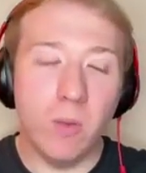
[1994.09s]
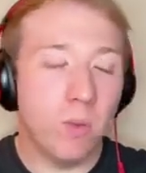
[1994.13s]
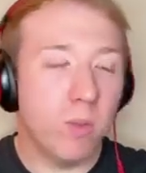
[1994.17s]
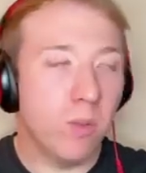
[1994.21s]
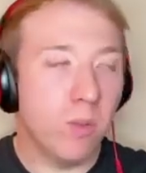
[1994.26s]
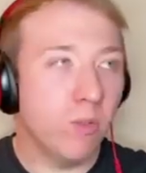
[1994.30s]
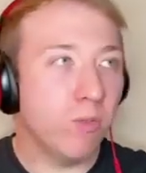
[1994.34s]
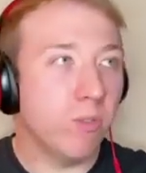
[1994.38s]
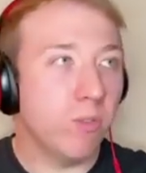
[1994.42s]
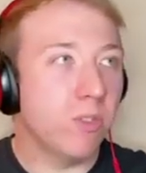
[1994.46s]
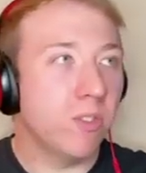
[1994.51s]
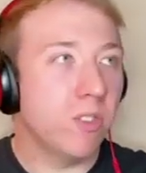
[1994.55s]

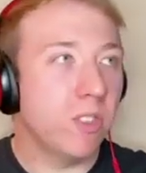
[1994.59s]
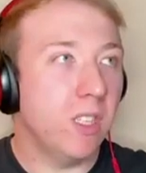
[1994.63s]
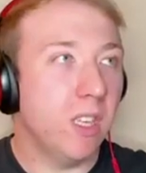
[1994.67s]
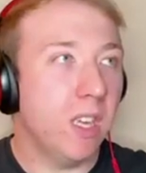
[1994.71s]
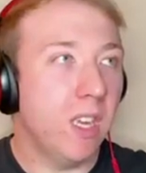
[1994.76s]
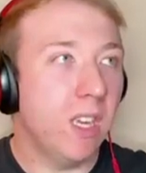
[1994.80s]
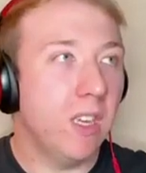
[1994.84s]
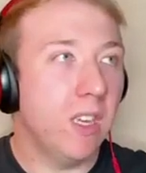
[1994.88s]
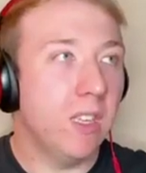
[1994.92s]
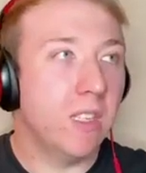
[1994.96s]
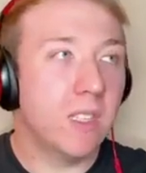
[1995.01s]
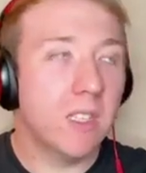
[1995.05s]
hundreds of
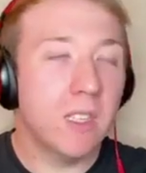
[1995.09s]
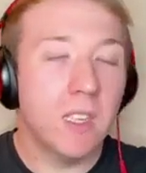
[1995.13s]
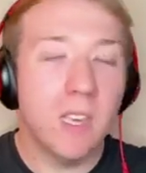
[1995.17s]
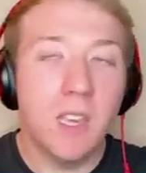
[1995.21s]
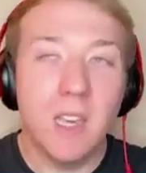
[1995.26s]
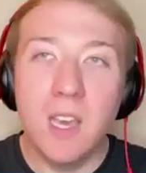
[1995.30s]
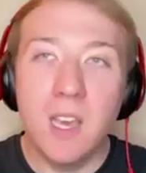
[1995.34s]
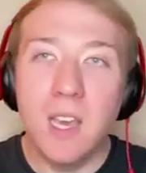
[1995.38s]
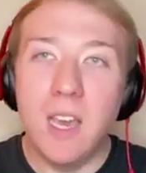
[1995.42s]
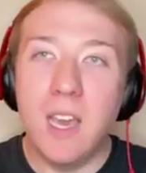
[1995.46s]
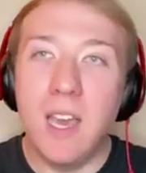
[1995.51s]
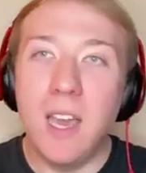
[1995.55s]
years
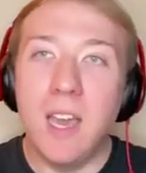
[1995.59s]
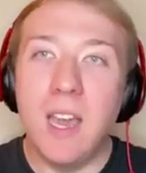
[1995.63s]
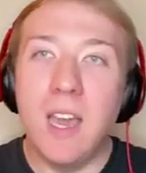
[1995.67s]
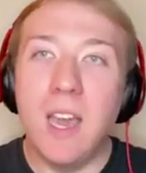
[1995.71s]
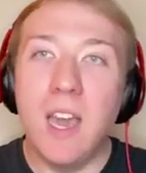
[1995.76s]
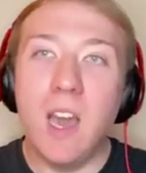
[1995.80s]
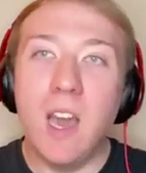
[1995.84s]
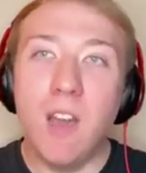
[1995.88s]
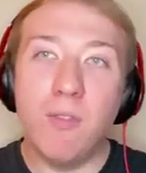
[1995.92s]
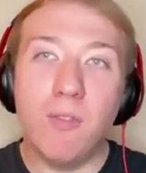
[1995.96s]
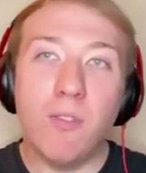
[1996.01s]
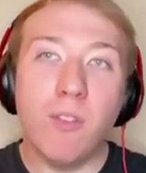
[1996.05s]

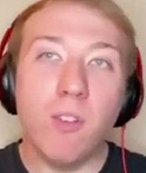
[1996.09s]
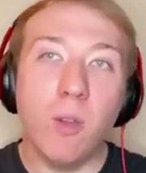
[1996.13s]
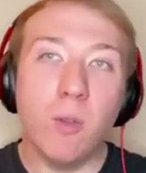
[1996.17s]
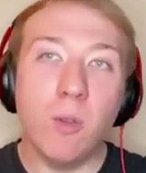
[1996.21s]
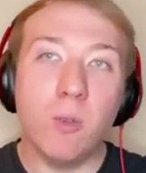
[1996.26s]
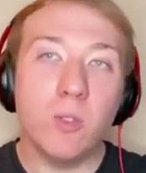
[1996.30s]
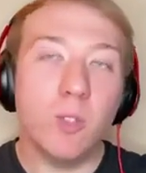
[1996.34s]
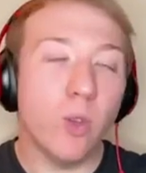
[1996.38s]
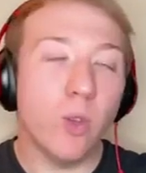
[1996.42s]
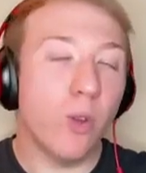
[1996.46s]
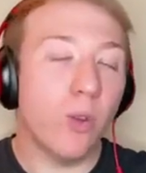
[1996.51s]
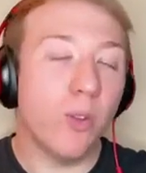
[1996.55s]
afloat
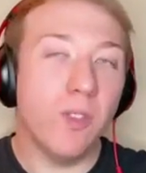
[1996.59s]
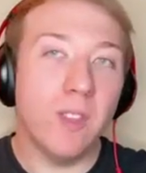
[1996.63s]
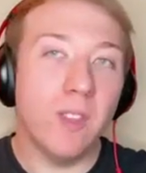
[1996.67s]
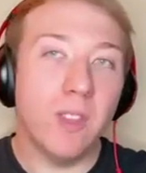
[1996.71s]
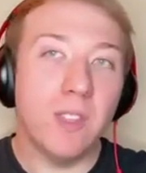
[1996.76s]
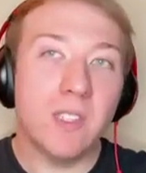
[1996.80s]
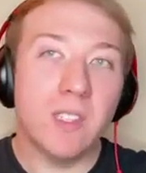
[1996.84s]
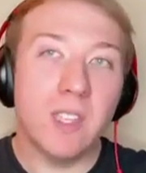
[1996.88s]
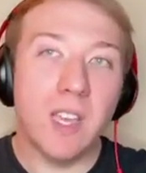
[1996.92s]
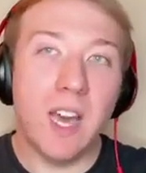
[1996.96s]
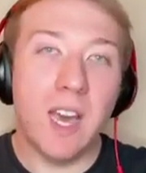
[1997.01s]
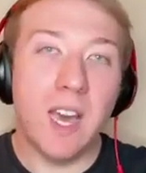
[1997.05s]
during this
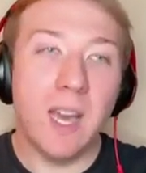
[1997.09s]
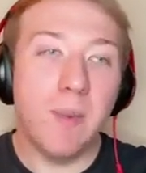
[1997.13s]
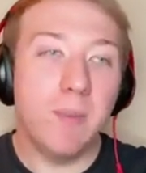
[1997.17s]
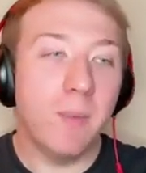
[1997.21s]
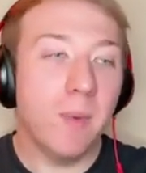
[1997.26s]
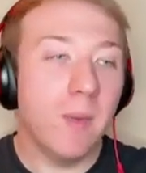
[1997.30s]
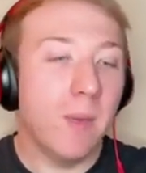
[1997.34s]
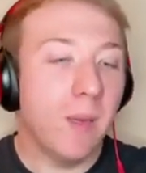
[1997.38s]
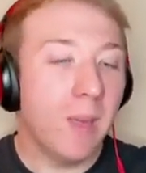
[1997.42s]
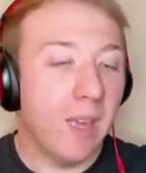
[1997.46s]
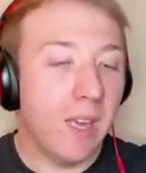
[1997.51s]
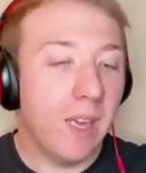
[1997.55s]
time.
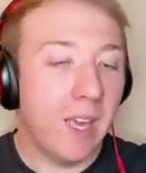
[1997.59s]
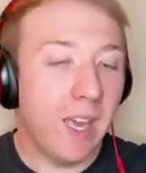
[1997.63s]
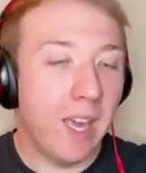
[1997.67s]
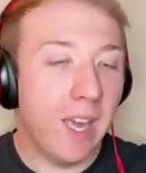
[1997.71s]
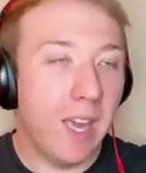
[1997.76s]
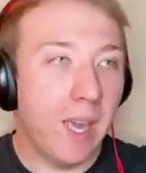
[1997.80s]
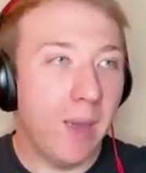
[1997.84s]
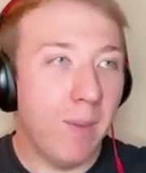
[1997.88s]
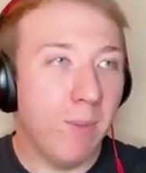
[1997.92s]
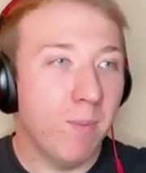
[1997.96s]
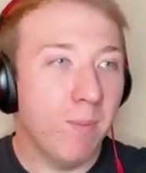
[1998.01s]
I